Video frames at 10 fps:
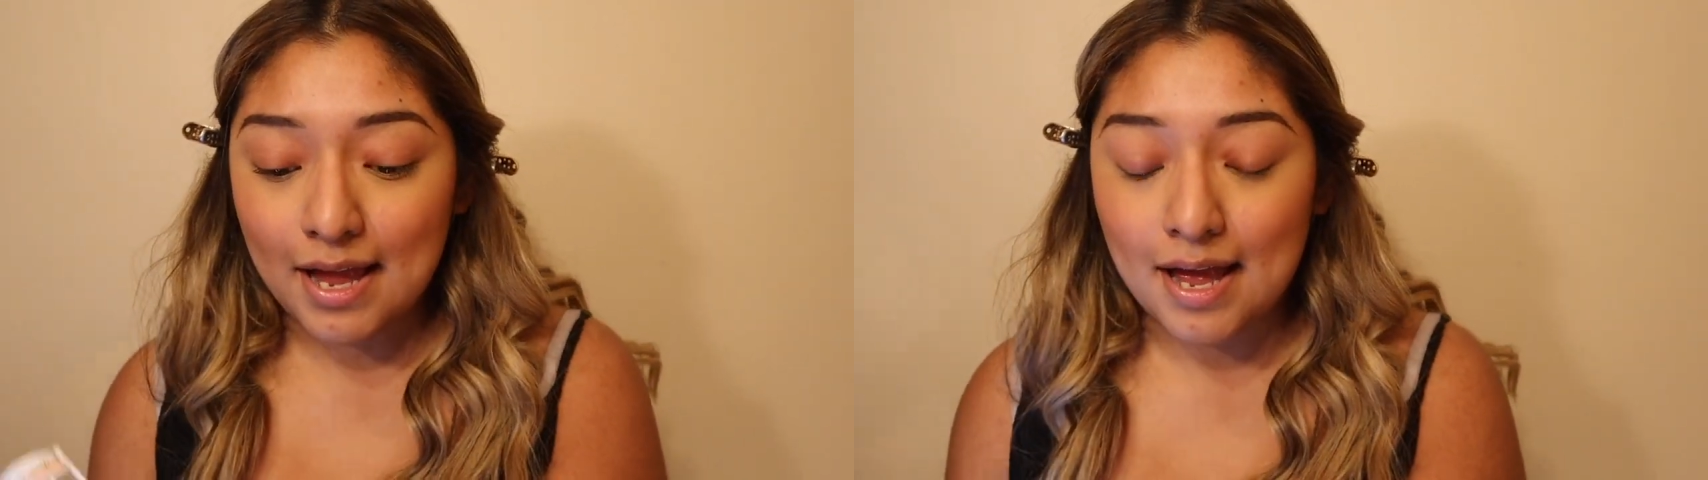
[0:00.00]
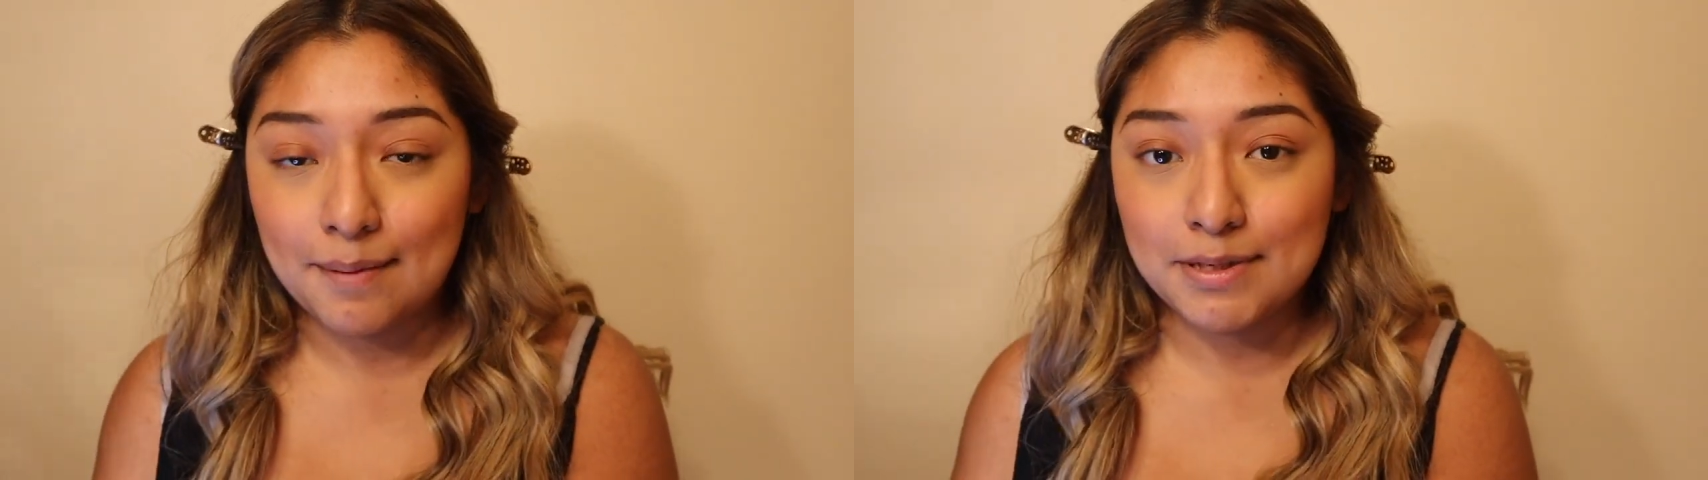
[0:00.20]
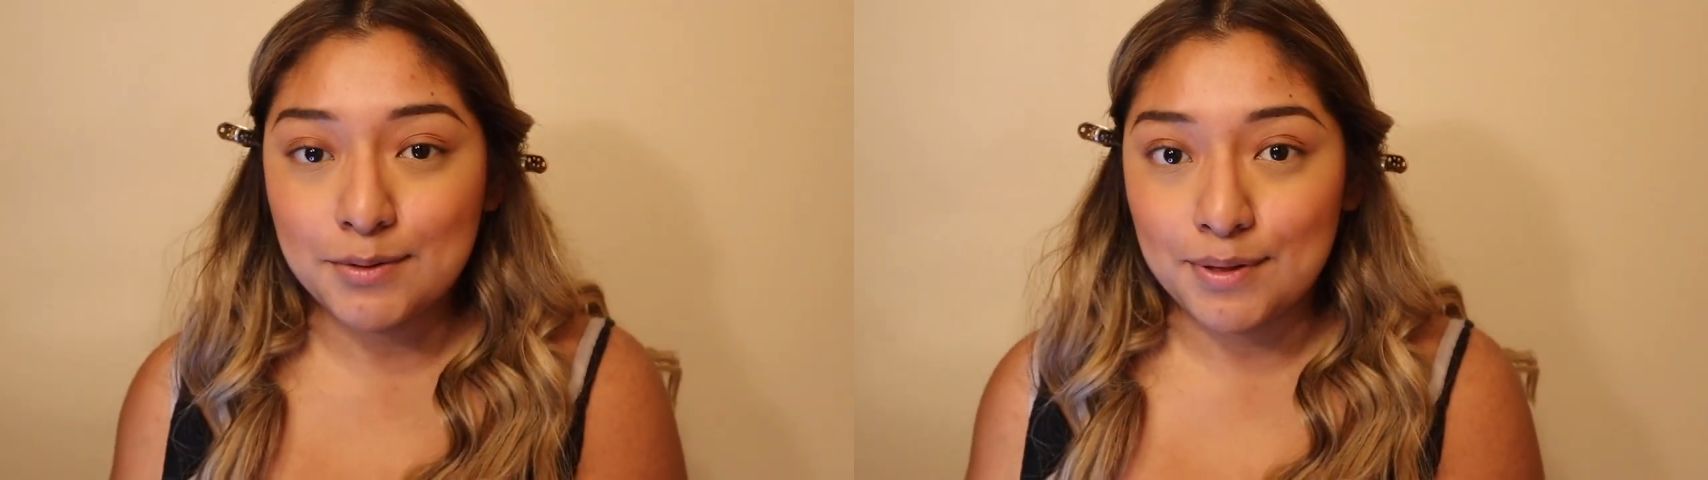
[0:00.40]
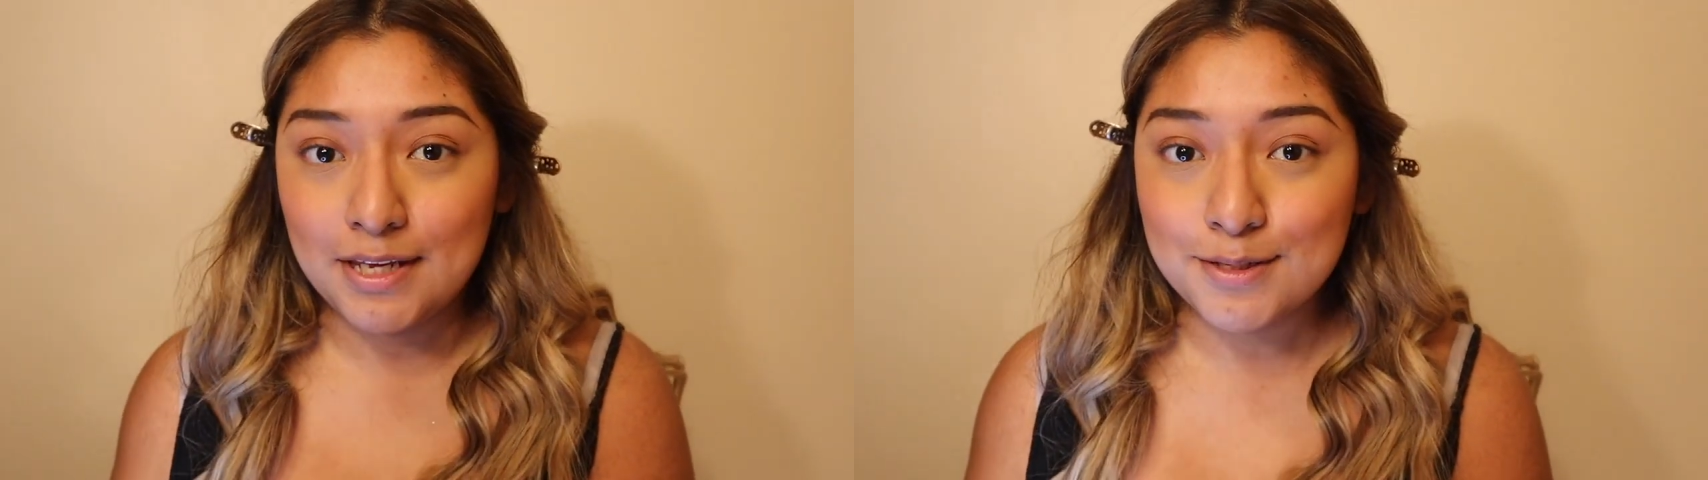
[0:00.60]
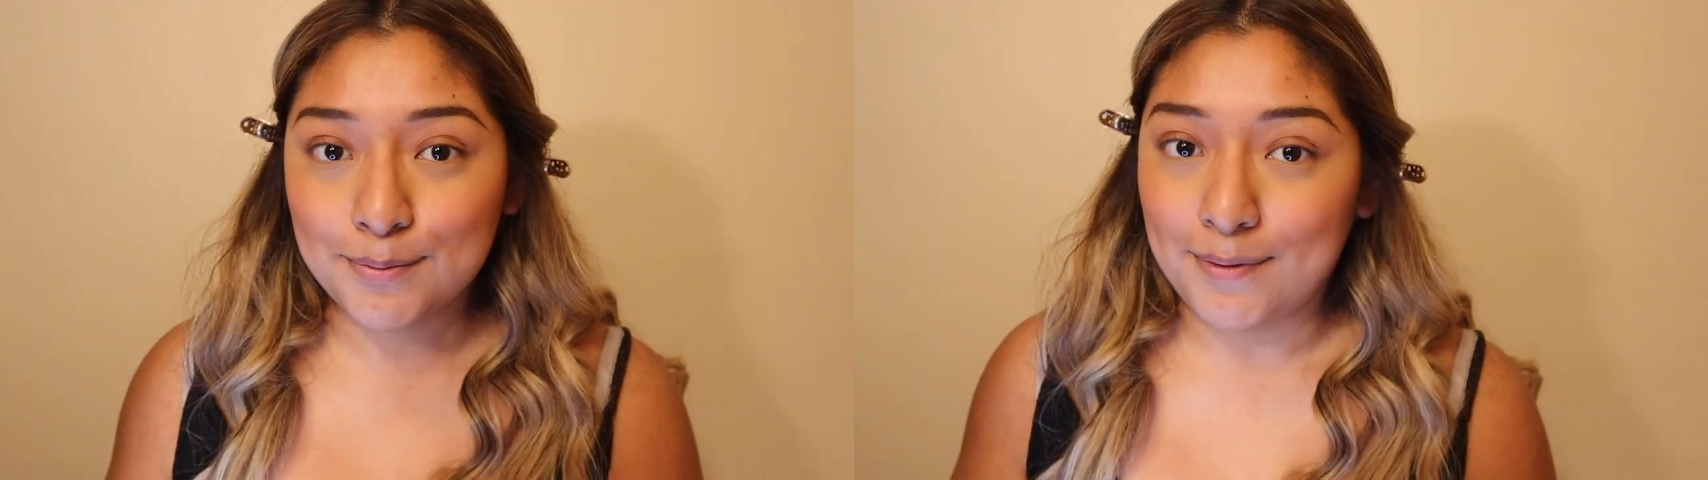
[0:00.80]
Happy
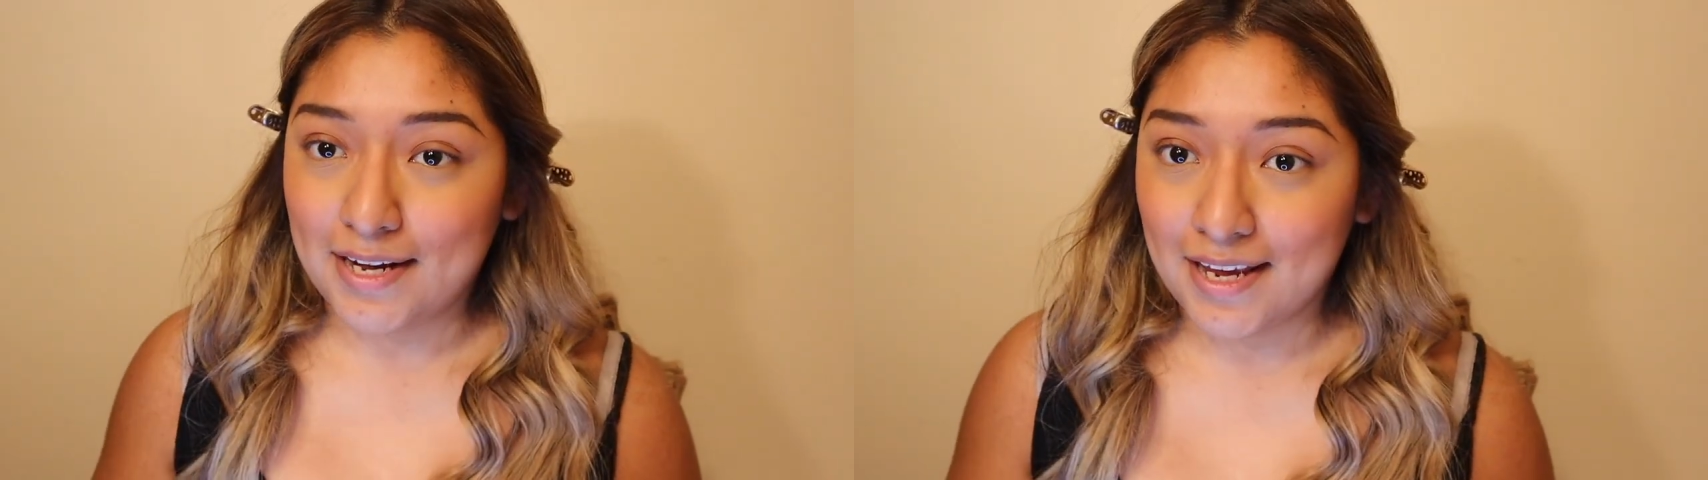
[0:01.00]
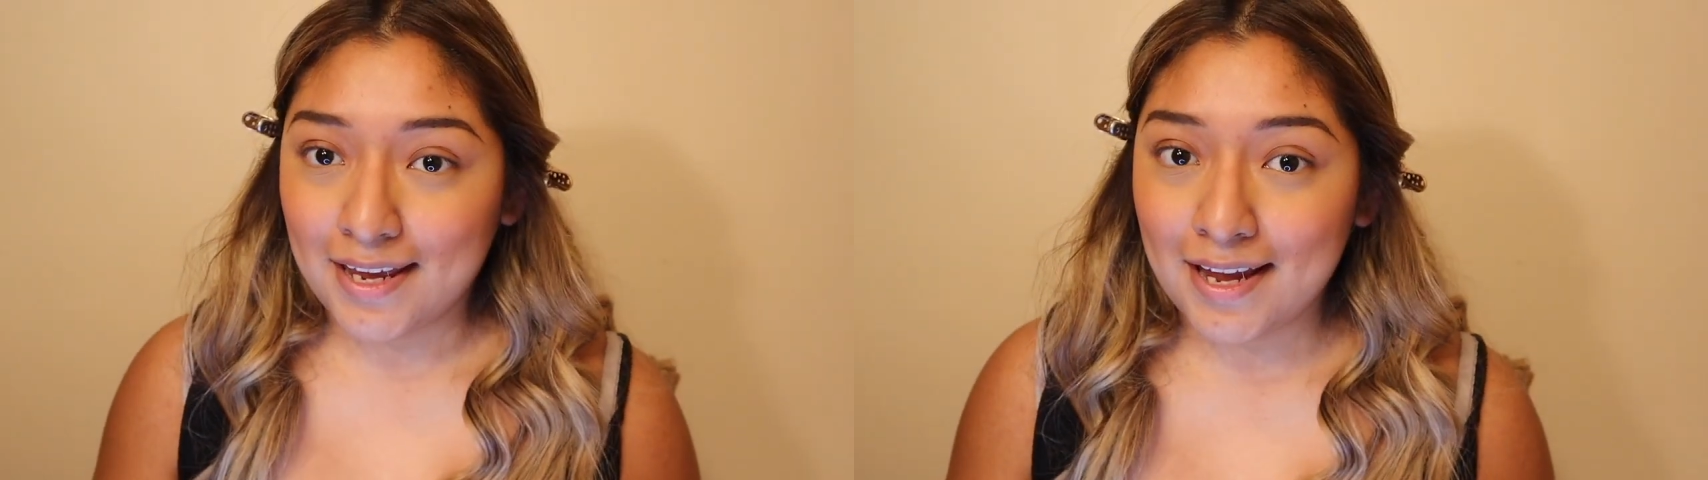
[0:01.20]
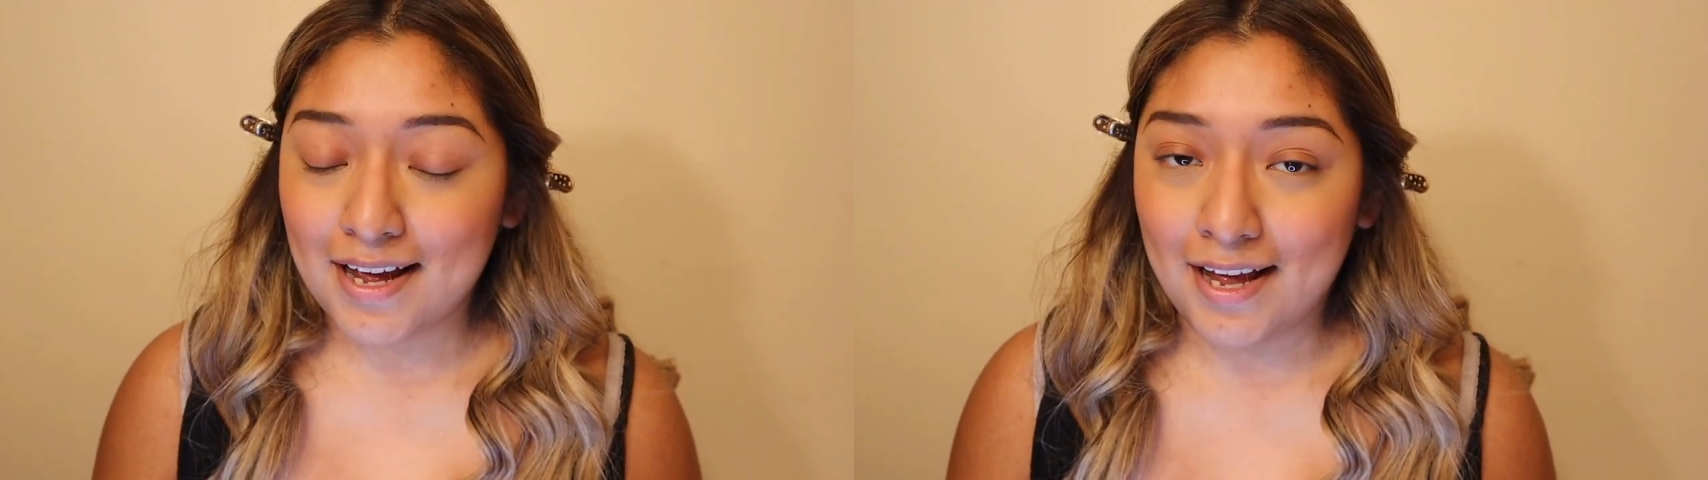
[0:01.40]
2020.